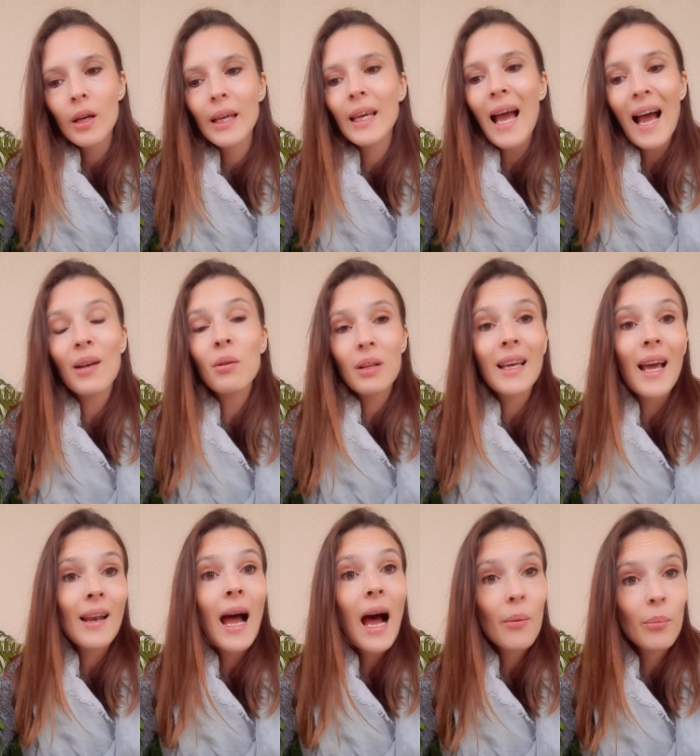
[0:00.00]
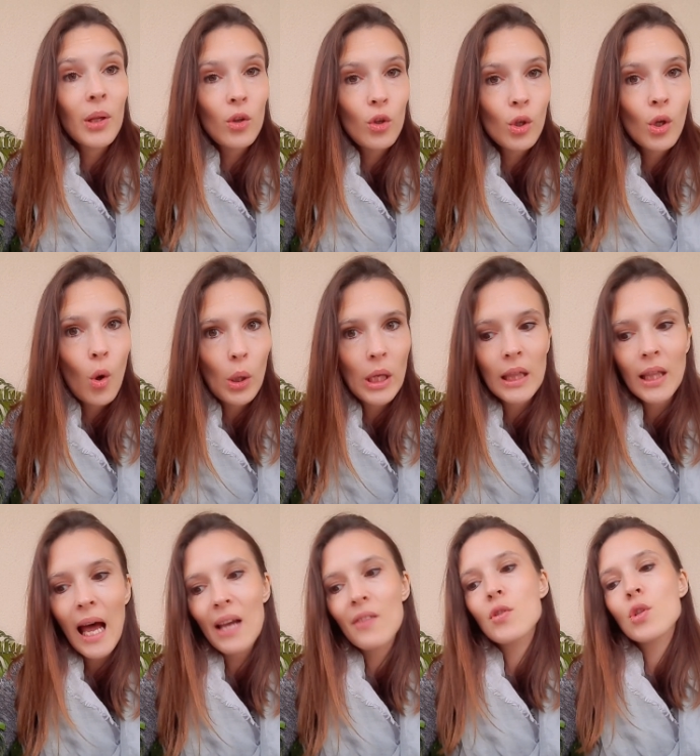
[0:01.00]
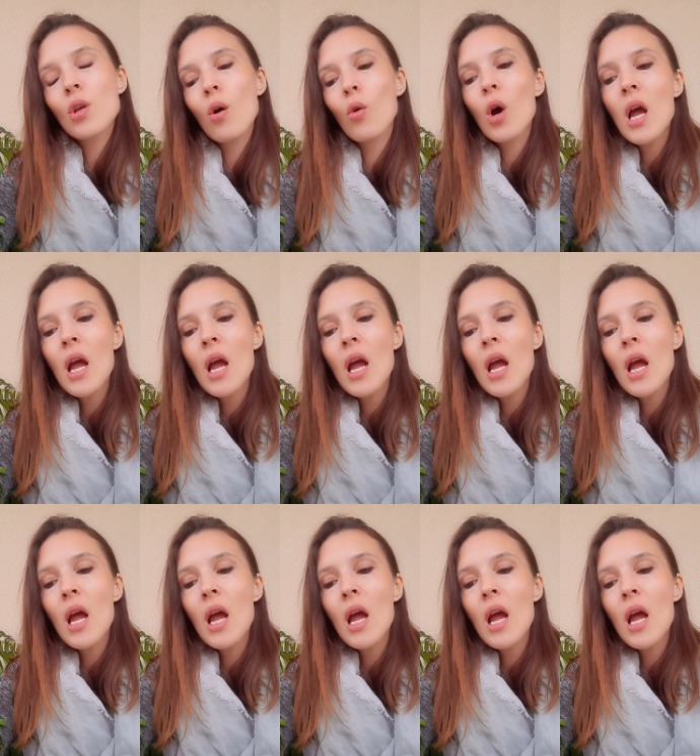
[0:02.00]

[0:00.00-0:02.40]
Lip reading: can happen, you know, in life. So